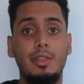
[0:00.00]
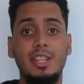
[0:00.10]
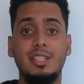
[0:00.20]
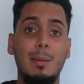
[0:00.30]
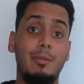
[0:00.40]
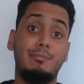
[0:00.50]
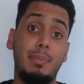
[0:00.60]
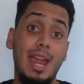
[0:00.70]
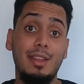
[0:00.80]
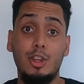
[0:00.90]
the type of
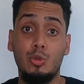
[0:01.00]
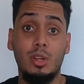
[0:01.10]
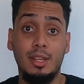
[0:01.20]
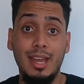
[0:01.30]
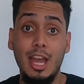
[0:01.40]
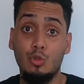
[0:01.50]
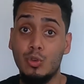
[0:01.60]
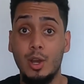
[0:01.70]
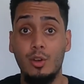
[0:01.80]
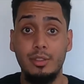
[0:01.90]
pay that you could get
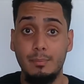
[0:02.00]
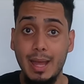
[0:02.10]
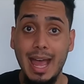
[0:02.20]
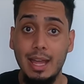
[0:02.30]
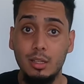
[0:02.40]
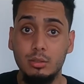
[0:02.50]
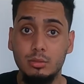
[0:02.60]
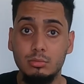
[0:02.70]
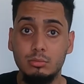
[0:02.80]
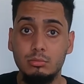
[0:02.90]
right off the bat,
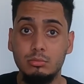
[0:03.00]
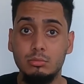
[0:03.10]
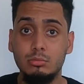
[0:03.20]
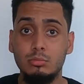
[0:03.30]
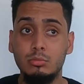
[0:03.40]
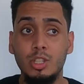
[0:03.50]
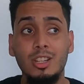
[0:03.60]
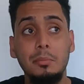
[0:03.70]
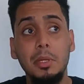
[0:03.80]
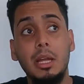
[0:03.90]
you're
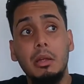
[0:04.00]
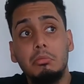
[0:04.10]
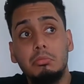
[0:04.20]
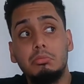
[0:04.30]
gonna be like,